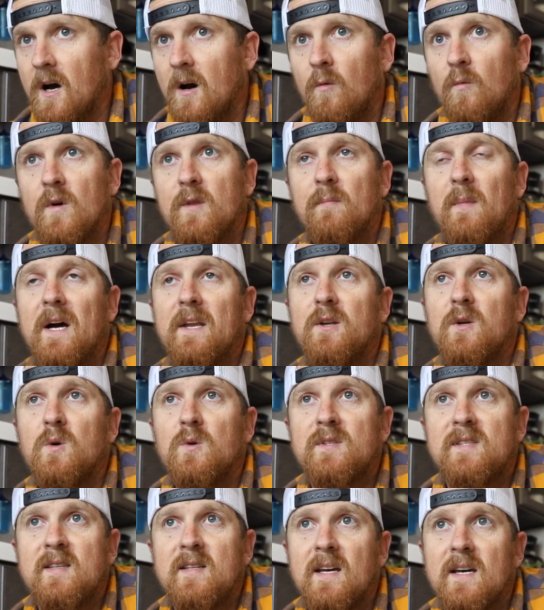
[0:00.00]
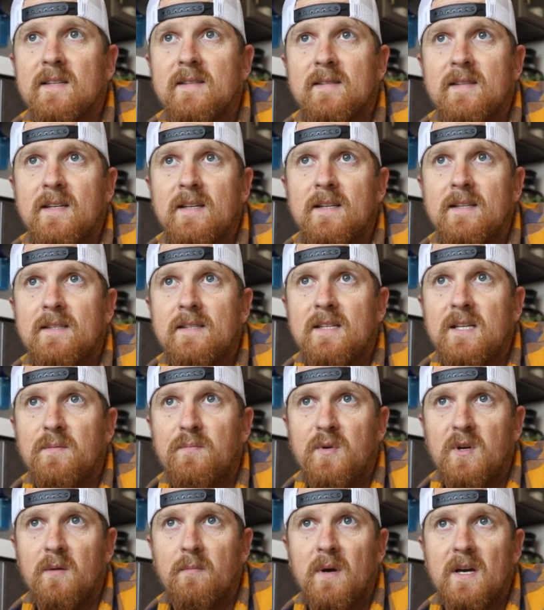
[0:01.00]
With my new TST
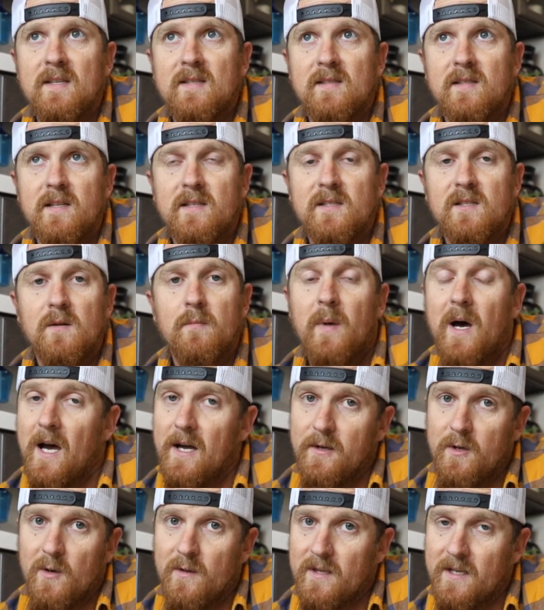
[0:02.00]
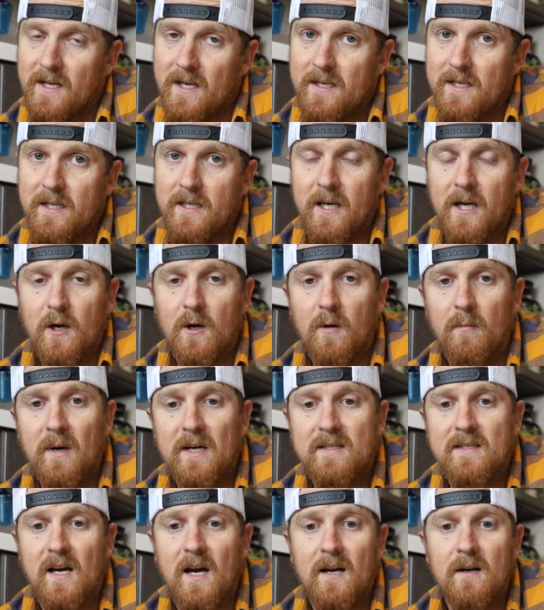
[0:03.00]
TPMS system, I know that I need to air up my
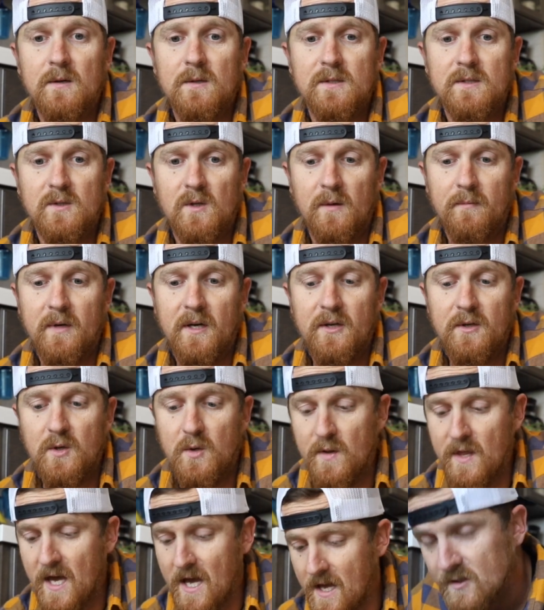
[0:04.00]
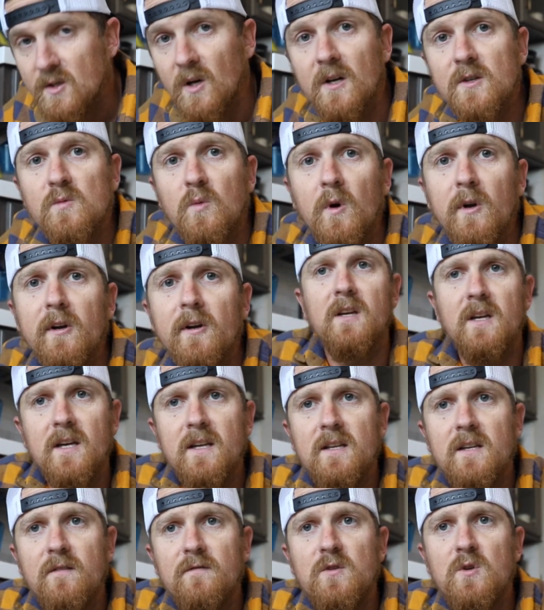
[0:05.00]
tires, so I'm gonna do that. So I was wondering,
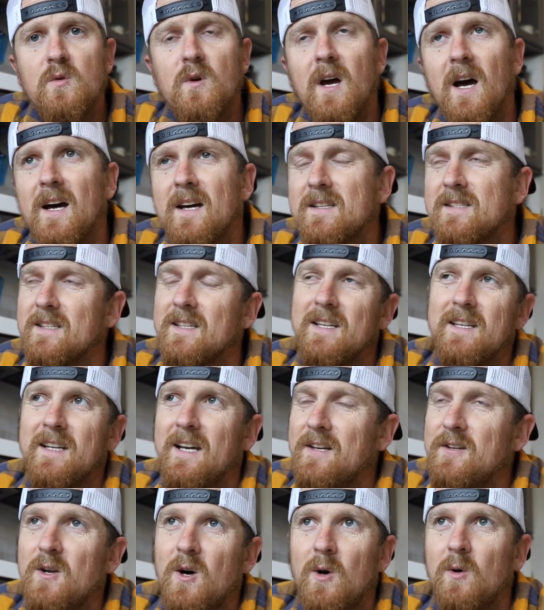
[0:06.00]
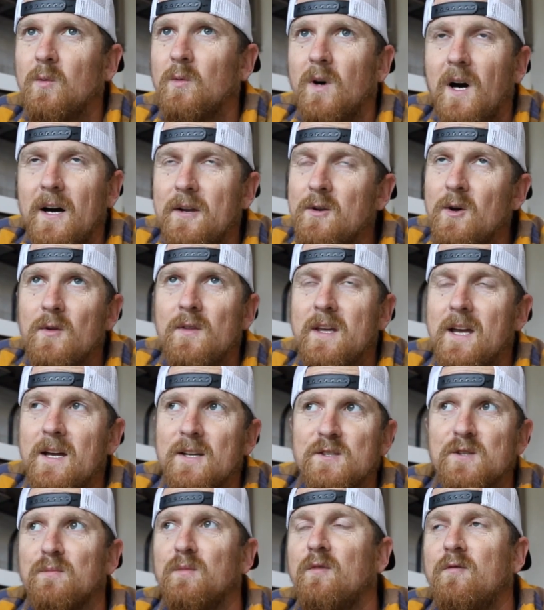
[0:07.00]
any of you guys, and I know the
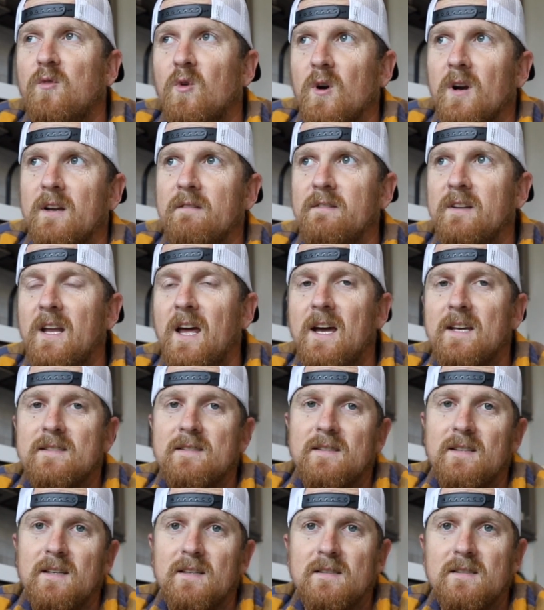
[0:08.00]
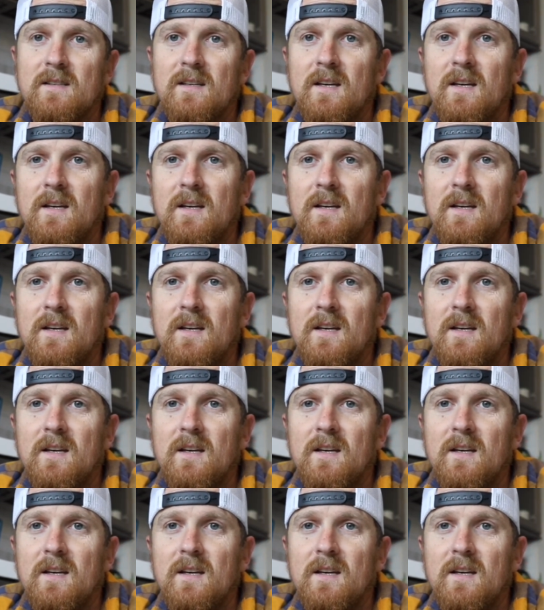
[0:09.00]
answer before I even asked this,